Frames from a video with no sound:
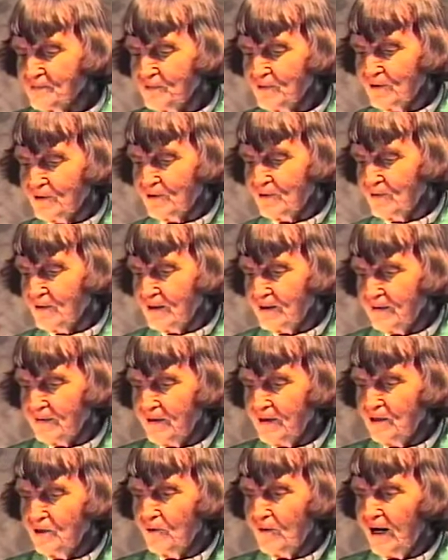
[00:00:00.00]
for, uh,
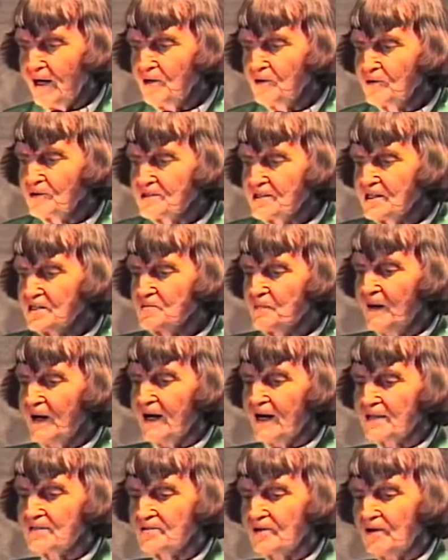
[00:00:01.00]
you know, I use these
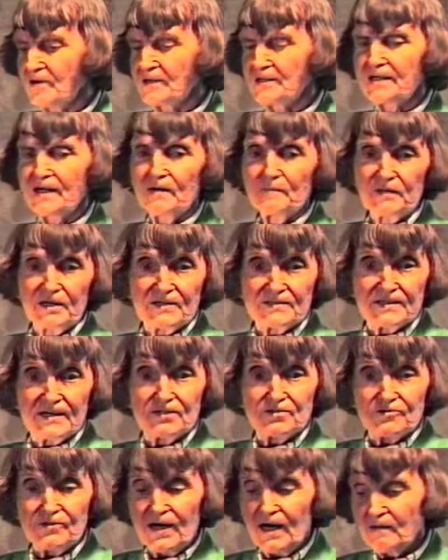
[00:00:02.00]
bags all the time because I
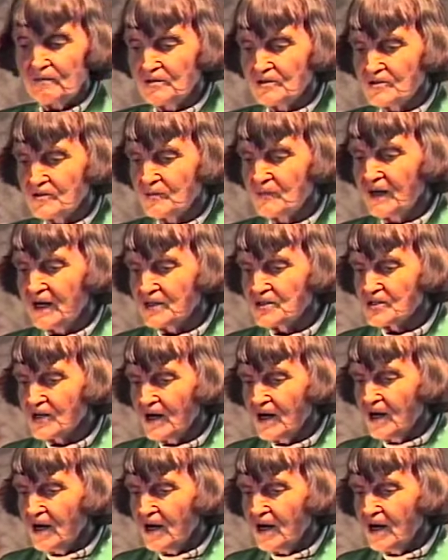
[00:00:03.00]
travel so much.